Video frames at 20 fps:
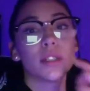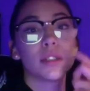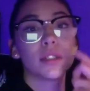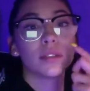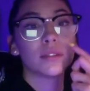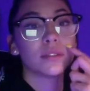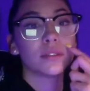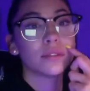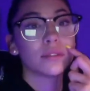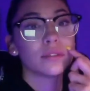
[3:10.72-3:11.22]

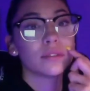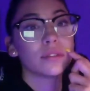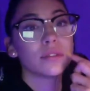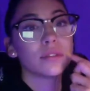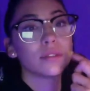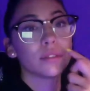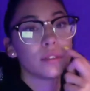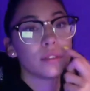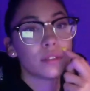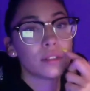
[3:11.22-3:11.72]

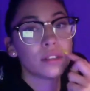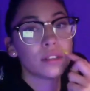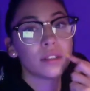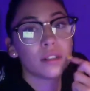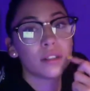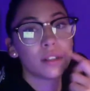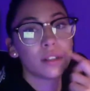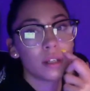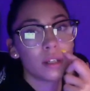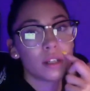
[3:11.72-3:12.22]

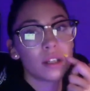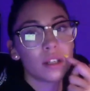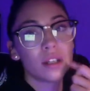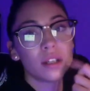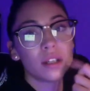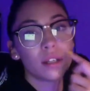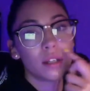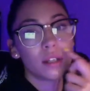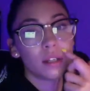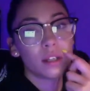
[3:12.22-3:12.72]

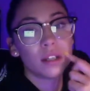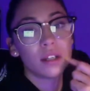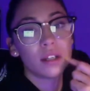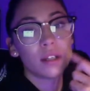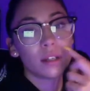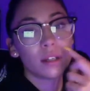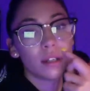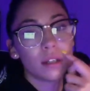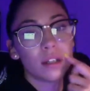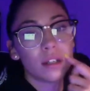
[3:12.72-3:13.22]

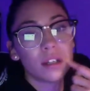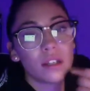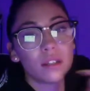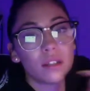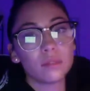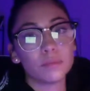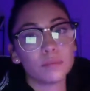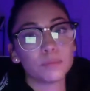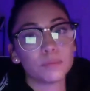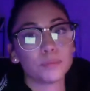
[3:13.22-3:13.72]

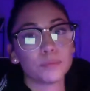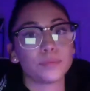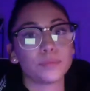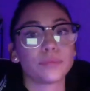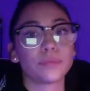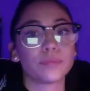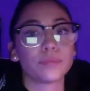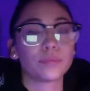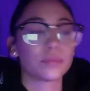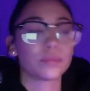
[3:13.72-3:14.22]

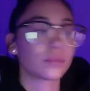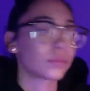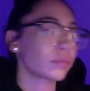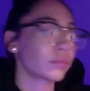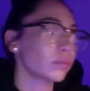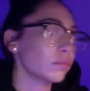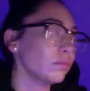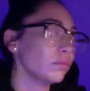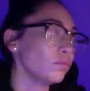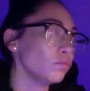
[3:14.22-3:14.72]

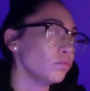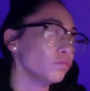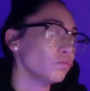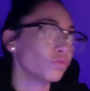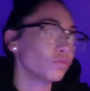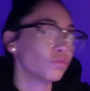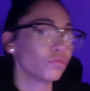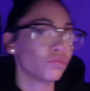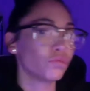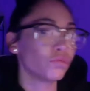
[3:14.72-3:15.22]

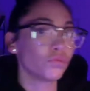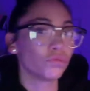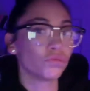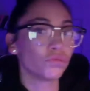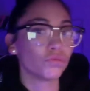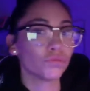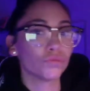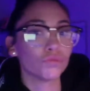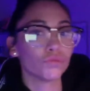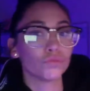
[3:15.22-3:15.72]

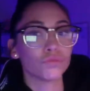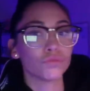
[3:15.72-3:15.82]
Nobody speaks.